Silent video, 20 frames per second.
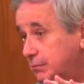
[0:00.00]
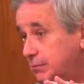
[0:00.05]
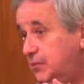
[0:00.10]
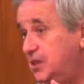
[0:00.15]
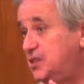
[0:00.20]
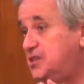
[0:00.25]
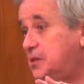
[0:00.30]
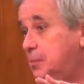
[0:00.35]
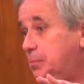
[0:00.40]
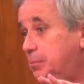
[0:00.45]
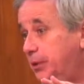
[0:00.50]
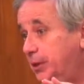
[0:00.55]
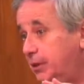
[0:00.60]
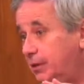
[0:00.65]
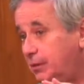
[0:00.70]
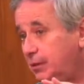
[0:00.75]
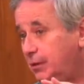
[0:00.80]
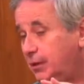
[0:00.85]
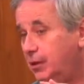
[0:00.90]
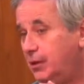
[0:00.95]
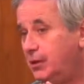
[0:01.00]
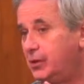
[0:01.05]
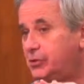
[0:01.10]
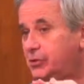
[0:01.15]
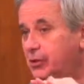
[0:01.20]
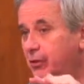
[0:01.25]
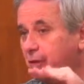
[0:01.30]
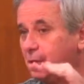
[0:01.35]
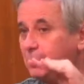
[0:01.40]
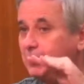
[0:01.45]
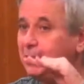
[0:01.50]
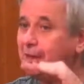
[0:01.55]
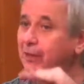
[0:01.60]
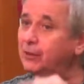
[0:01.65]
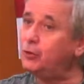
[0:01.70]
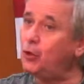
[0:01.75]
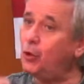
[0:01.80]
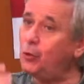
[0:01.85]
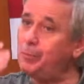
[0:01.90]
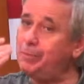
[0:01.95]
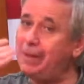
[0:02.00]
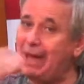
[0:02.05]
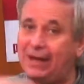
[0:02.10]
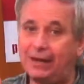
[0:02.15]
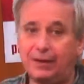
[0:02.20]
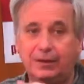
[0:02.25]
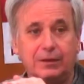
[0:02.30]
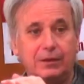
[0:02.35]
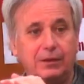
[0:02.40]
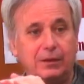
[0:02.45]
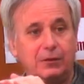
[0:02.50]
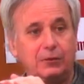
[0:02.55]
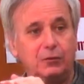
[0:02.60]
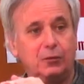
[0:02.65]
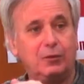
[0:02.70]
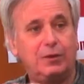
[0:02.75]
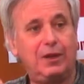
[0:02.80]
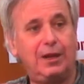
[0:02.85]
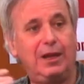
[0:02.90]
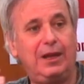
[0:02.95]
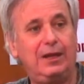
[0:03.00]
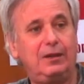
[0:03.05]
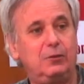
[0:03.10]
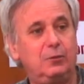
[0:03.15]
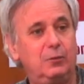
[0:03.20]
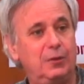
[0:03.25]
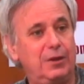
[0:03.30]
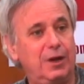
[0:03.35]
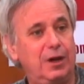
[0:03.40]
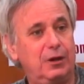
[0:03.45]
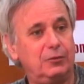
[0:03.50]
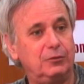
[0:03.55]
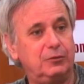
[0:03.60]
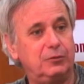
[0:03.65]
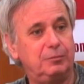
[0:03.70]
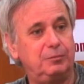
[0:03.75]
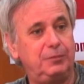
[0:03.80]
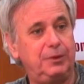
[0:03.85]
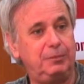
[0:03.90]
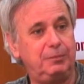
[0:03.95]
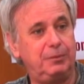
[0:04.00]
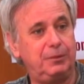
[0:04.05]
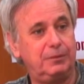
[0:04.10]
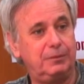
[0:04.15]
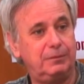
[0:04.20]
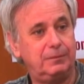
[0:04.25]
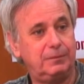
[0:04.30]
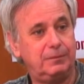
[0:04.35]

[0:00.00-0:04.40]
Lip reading: disappear, so they can go back to the land without people.